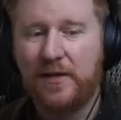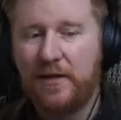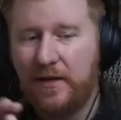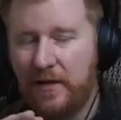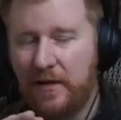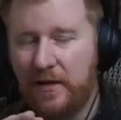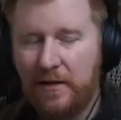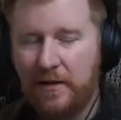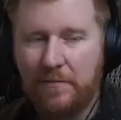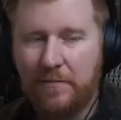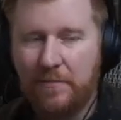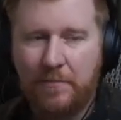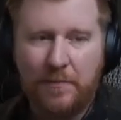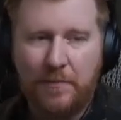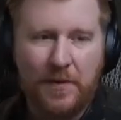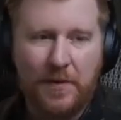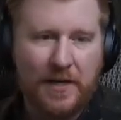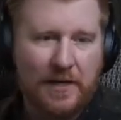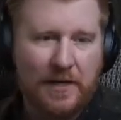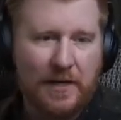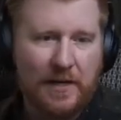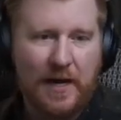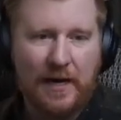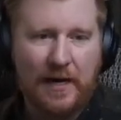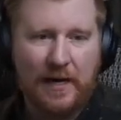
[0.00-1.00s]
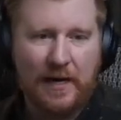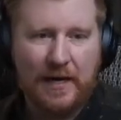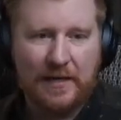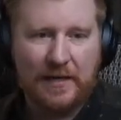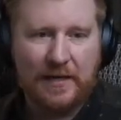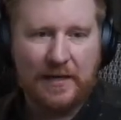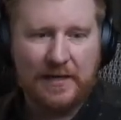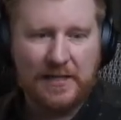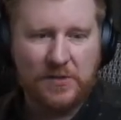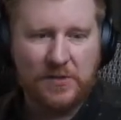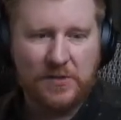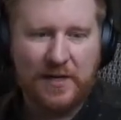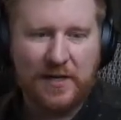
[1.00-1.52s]
But I like this
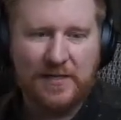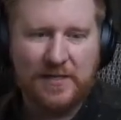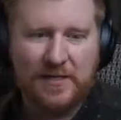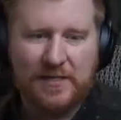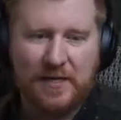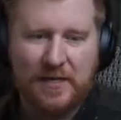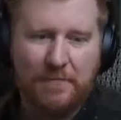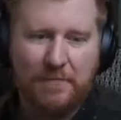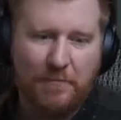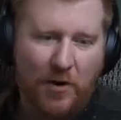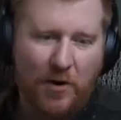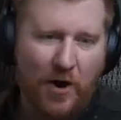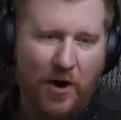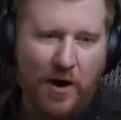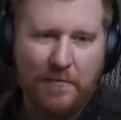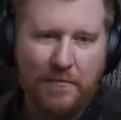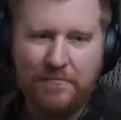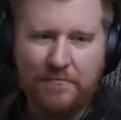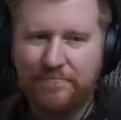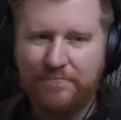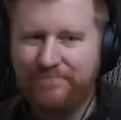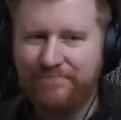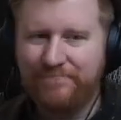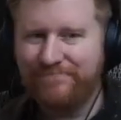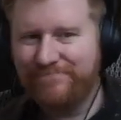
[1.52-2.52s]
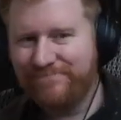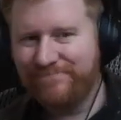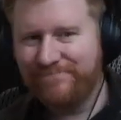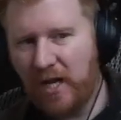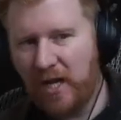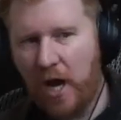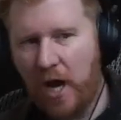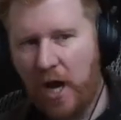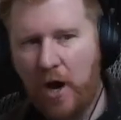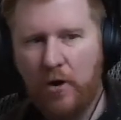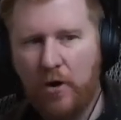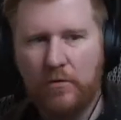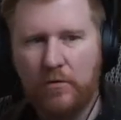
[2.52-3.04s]
one. Is it a bomb?
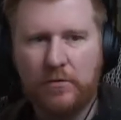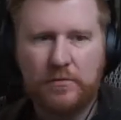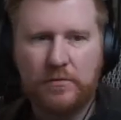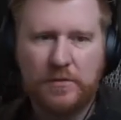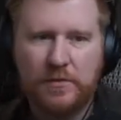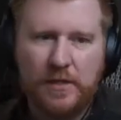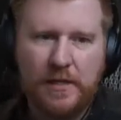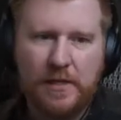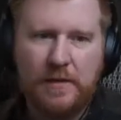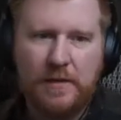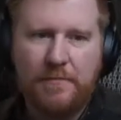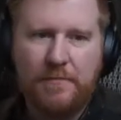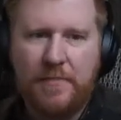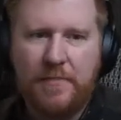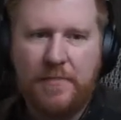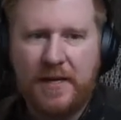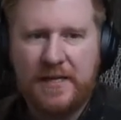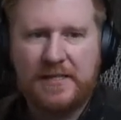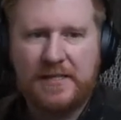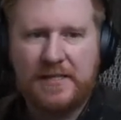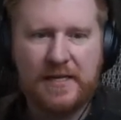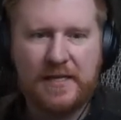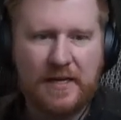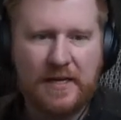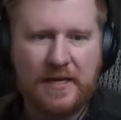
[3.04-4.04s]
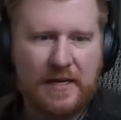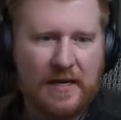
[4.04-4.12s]
No. But it's a